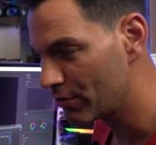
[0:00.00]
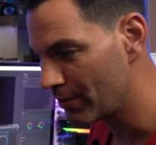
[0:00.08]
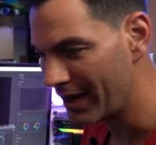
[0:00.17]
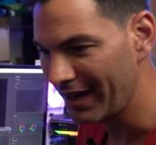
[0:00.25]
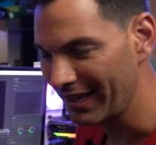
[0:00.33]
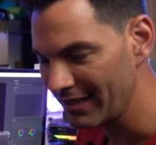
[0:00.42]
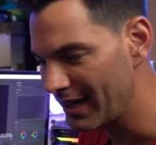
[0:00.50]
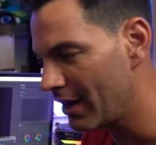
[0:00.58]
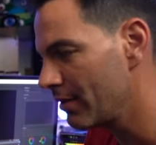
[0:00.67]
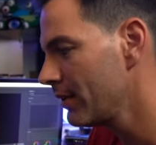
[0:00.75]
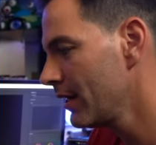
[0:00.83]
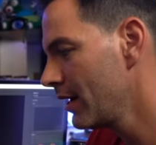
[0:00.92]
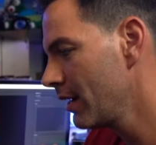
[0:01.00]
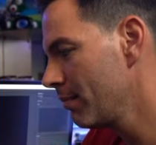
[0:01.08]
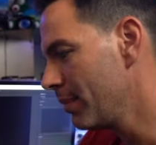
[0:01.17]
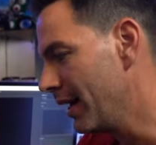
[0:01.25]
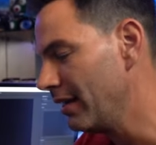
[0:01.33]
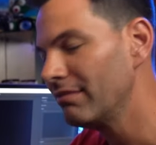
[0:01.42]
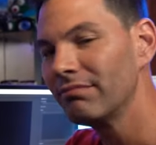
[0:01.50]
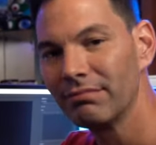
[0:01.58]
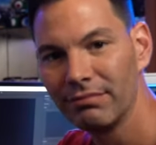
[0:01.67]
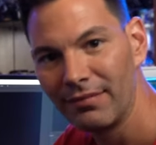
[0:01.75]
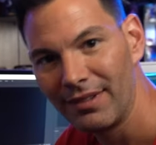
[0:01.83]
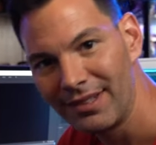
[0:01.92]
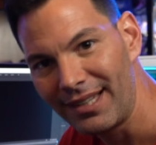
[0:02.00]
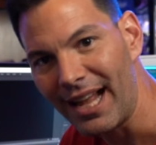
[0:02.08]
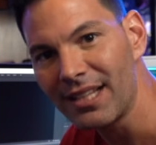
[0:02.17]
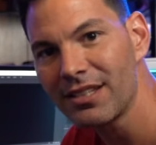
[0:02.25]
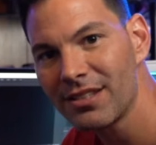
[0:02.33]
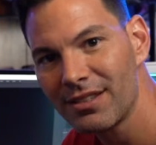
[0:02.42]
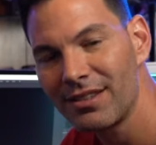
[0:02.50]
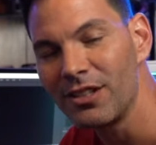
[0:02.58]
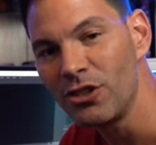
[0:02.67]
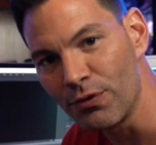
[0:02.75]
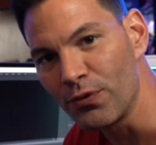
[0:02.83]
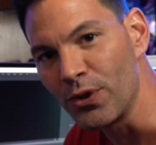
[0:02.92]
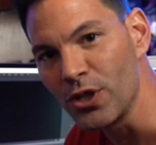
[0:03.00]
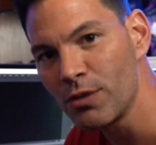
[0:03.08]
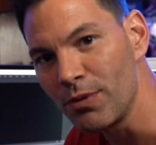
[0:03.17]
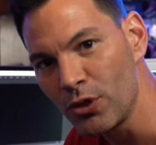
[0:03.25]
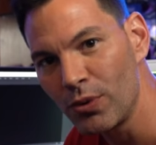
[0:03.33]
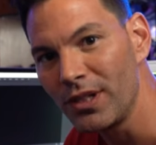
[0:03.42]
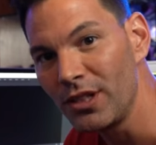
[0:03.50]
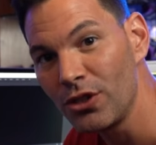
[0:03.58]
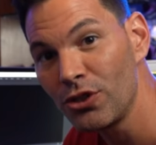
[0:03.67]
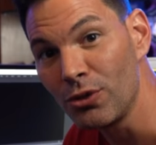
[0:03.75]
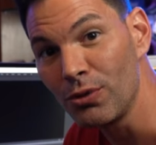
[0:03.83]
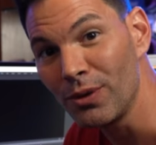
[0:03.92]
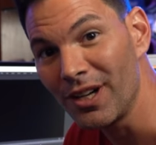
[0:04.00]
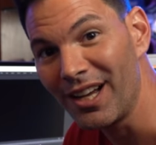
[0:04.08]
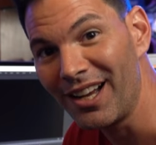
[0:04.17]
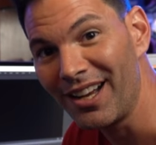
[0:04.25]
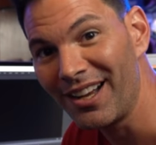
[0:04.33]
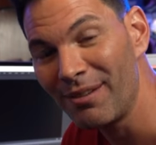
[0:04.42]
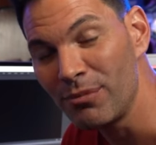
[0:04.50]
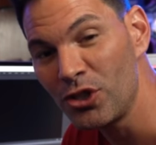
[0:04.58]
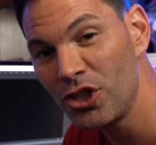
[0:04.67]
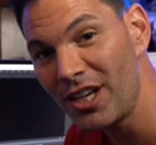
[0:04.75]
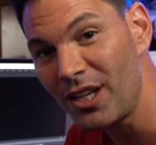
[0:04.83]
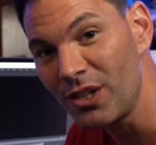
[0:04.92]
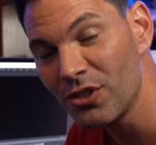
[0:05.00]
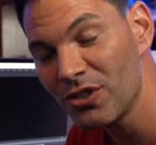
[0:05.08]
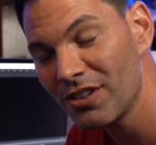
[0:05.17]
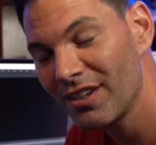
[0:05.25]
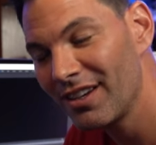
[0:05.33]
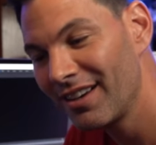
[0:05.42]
We're running it down, but that's the difference between these two machines.